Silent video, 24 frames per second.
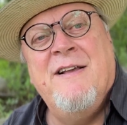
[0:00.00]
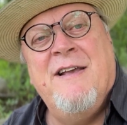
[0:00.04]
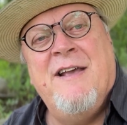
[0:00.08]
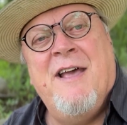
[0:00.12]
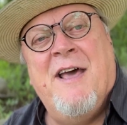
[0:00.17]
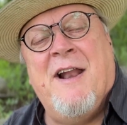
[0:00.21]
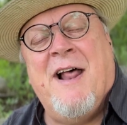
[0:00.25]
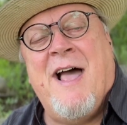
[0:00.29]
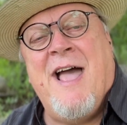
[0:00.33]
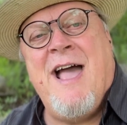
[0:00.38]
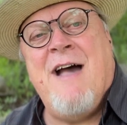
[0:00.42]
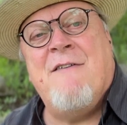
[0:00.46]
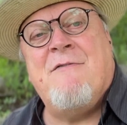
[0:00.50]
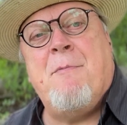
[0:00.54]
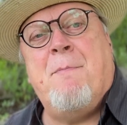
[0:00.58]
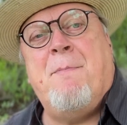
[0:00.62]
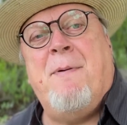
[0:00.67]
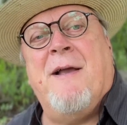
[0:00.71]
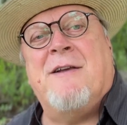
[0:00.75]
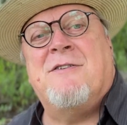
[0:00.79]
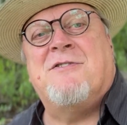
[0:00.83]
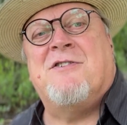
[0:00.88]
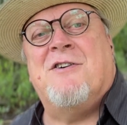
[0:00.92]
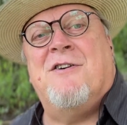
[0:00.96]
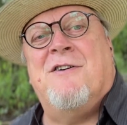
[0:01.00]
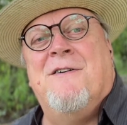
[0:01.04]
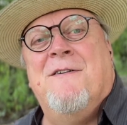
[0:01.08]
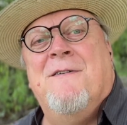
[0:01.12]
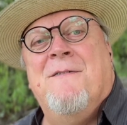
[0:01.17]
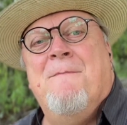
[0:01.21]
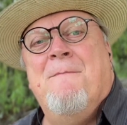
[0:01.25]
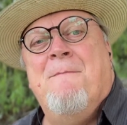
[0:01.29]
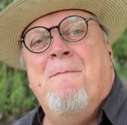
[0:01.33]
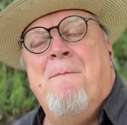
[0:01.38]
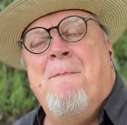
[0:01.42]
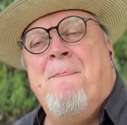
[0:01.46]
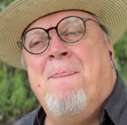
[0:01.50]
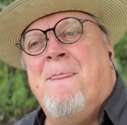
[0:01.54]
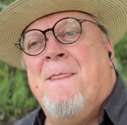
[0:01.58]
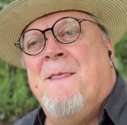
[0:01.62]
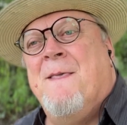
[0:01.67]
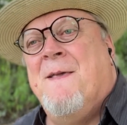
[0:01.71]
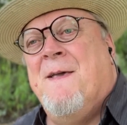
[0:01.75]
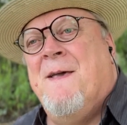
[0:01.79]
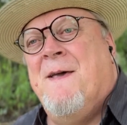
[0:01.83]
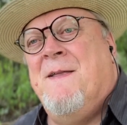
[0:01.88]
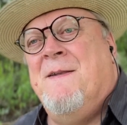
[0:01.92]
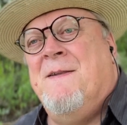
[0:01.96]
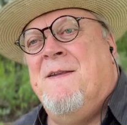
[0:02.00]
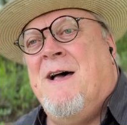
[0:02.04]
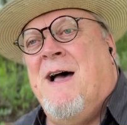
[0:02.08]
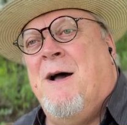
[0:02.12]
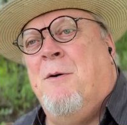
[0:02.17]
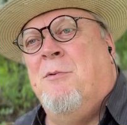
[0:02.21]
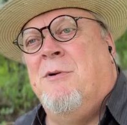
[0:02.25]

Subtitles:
And I have a picture, and I